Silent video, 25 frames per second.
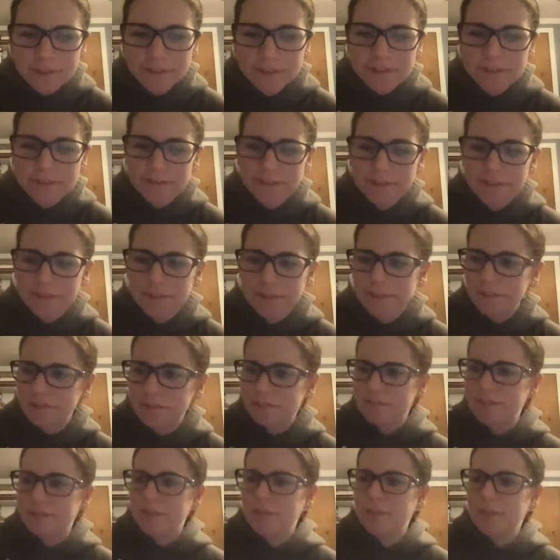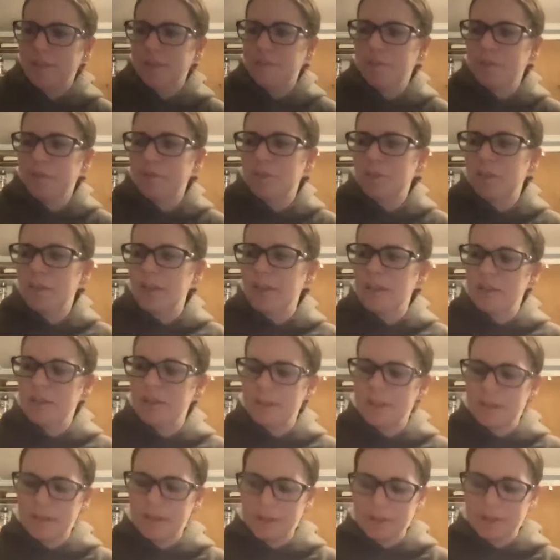
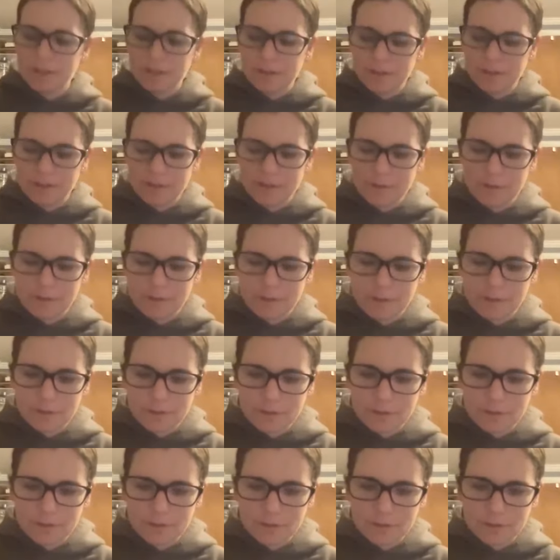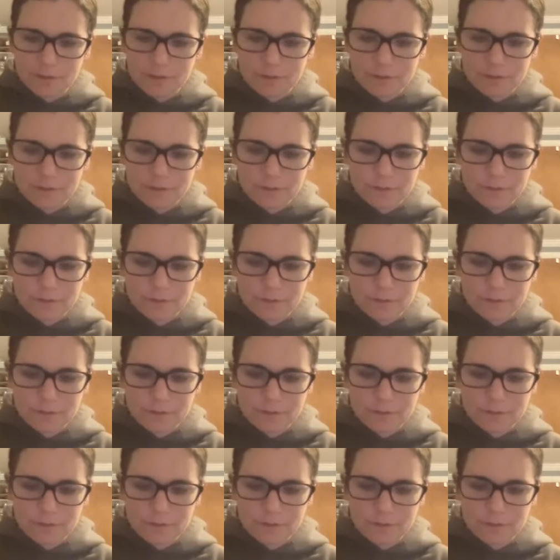[no speech]